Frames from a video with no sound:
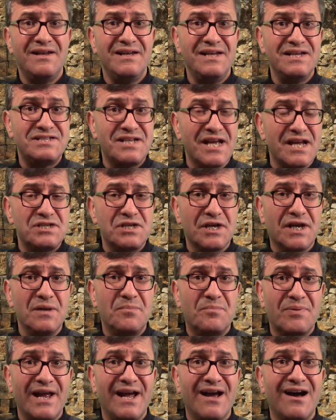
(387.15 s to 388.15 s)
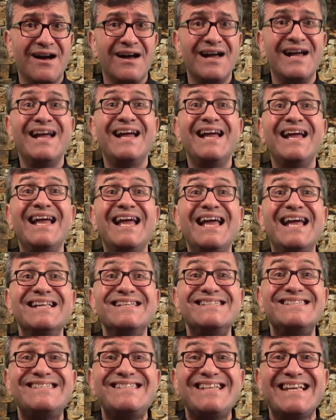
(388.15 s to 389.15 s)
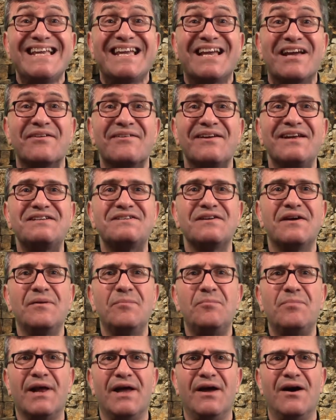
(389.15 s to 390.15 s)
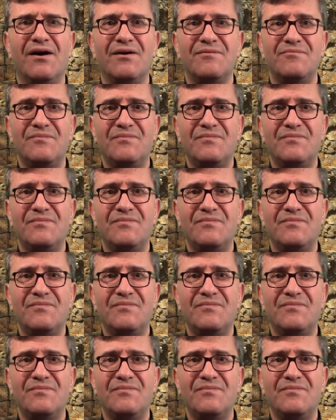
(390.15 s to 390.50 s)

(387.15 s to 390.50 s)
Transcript: liturgical prayer and secret prayer.